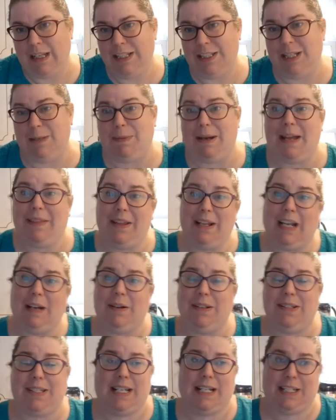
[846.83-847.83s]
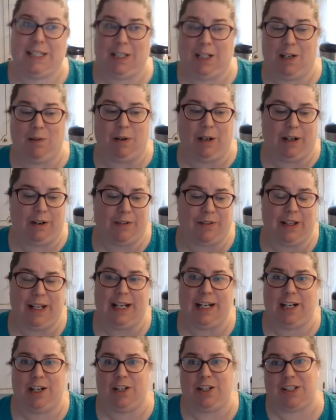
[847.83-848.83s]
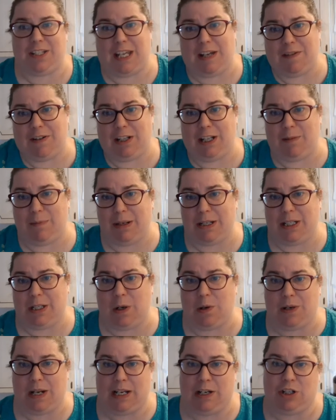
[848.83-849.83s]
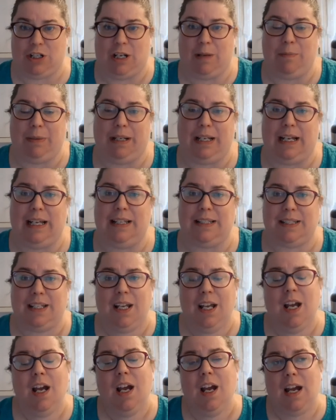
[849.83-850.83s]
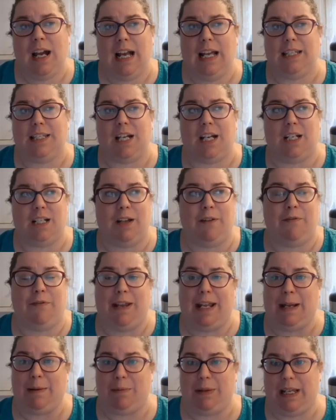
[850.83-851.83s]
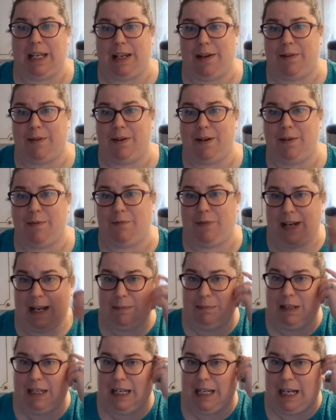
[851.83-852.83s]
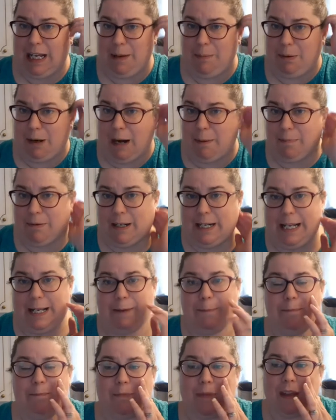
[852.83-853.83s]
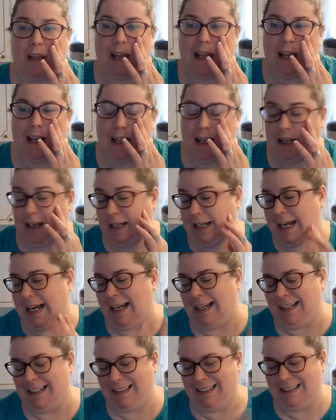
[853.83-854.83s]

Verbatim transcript: So, but I think it was like still worth it. You just gave a little bit donation because it's on the family family uh, property. As you want? Yeah.